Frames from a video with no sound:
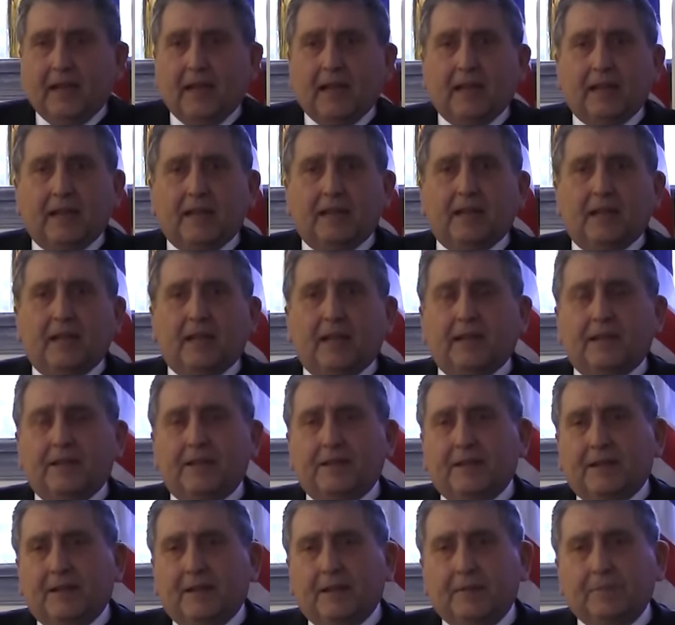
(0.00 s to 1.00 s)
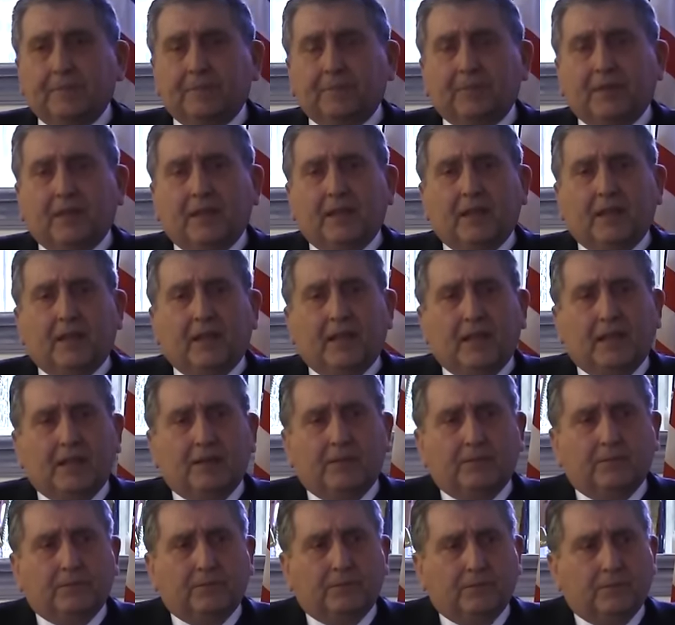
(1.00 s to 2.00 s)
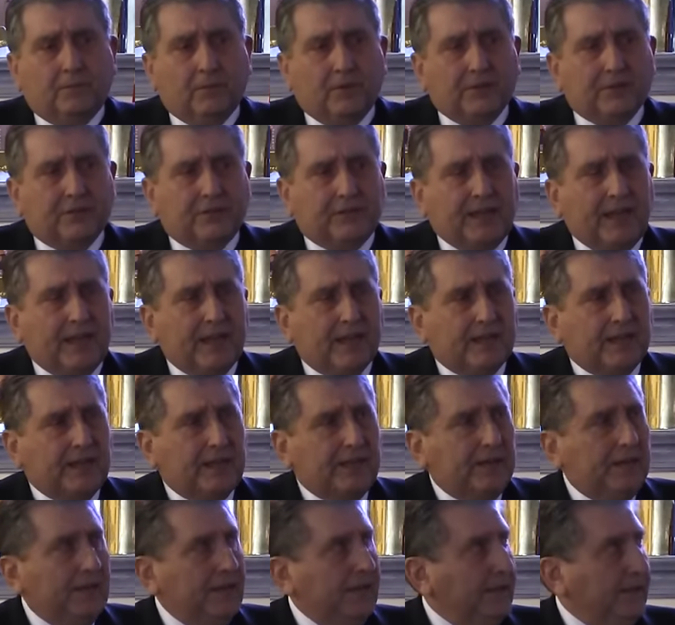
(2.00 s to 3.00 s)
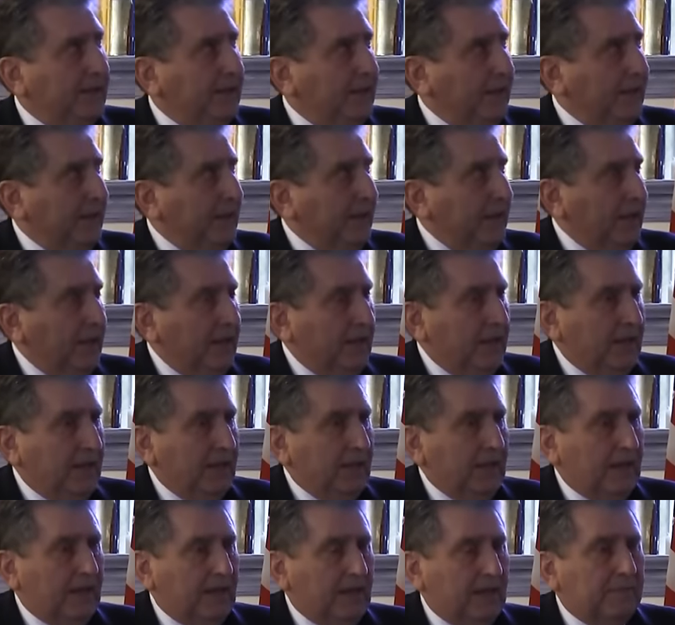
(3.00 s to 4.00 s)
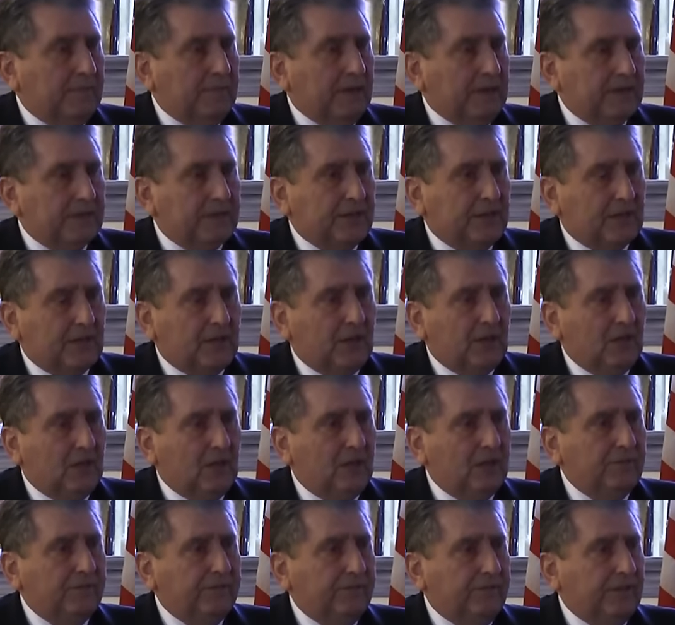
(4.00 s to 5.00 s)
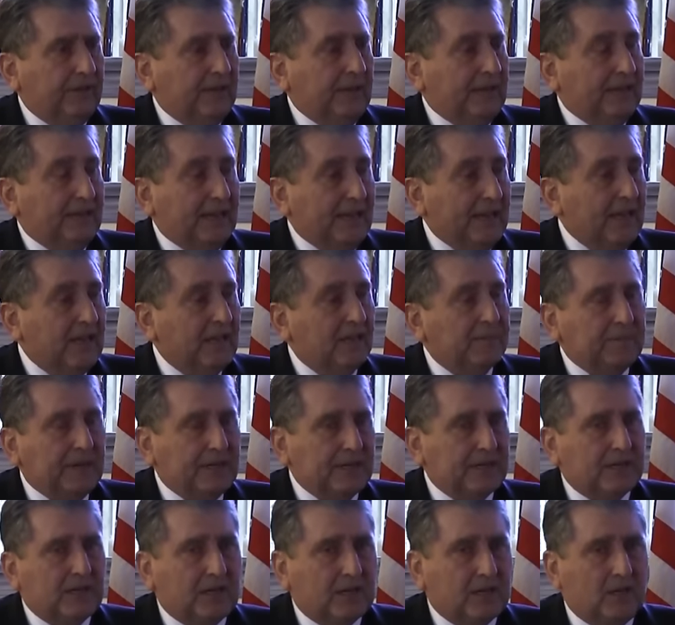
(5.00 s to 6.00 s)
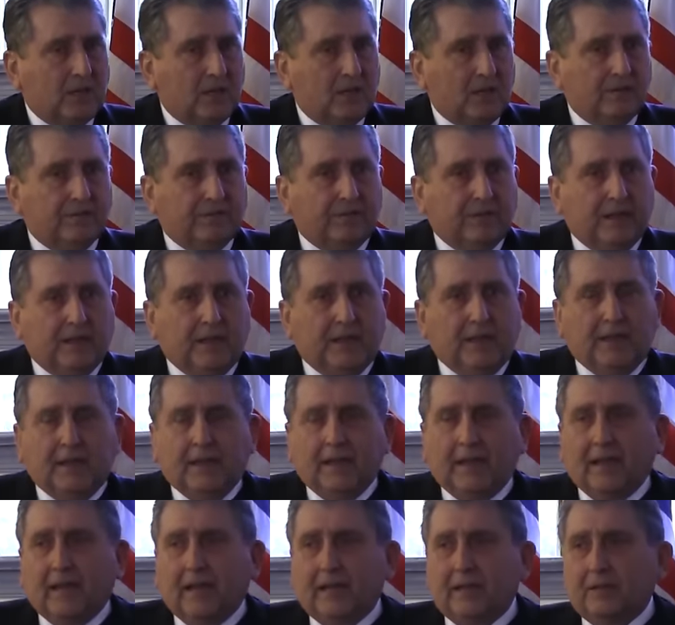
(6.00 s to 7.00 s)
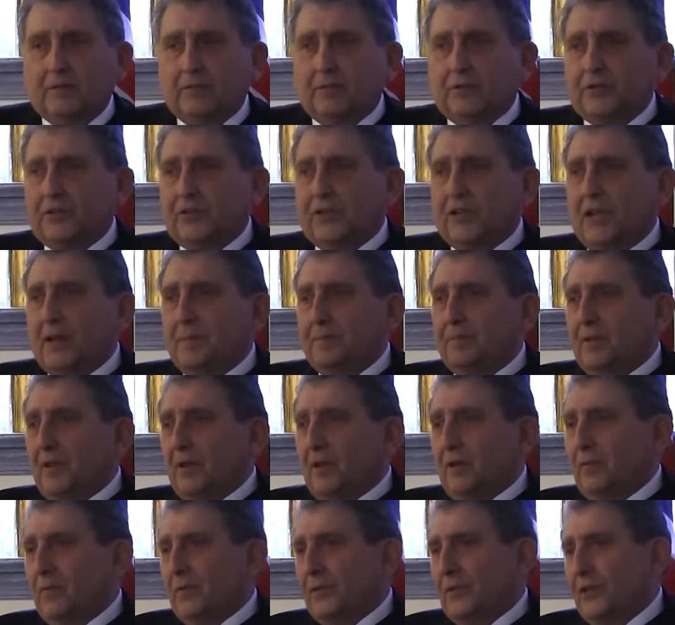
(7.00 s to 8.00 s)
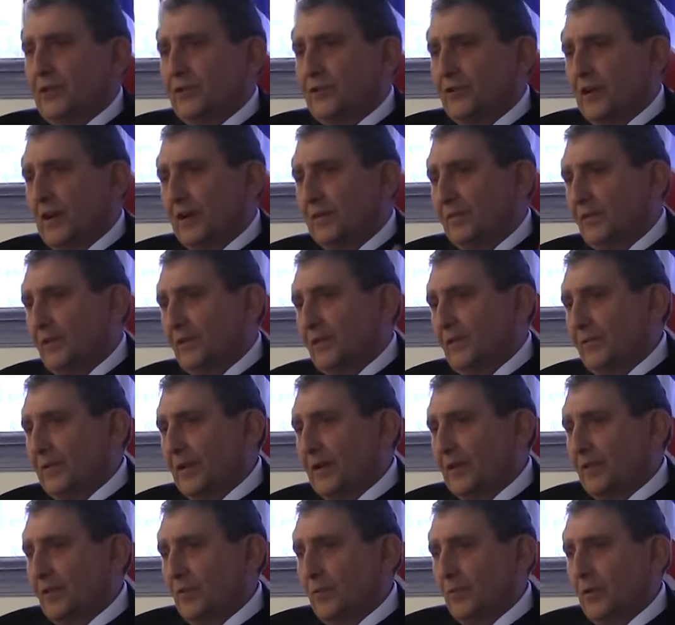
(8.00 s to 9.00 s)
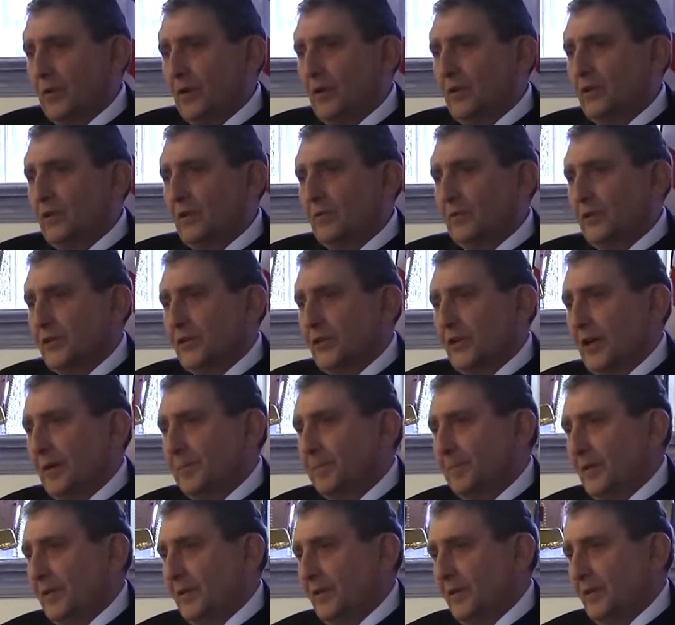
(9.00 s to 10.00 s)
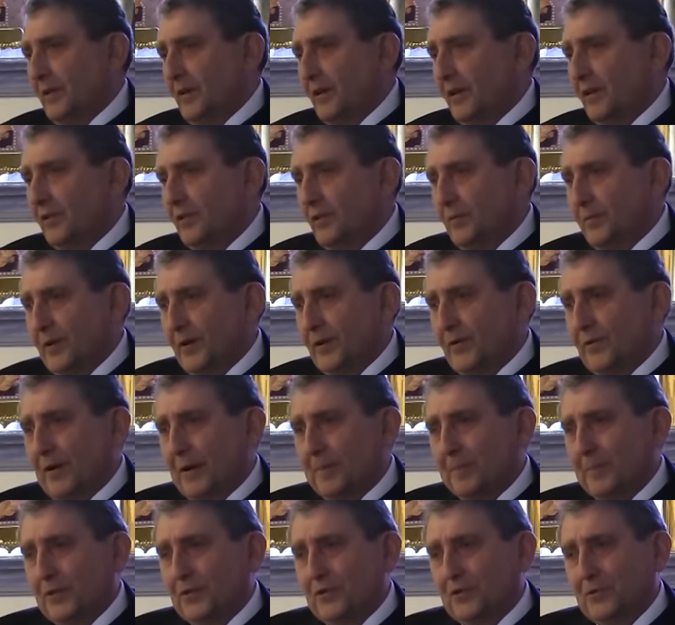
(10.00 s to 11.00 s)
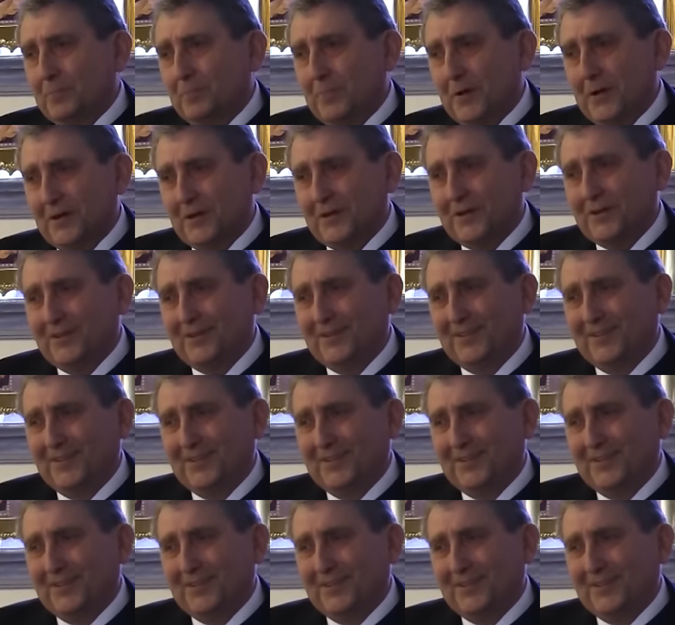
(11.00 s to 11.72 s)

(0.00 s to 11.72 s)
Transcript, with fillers: And, and um, it was taken uh, by Sokolov and held by Sokolov and it was kept, uh, when they traveled around the world, it was kept under, under my grandmother's bunk.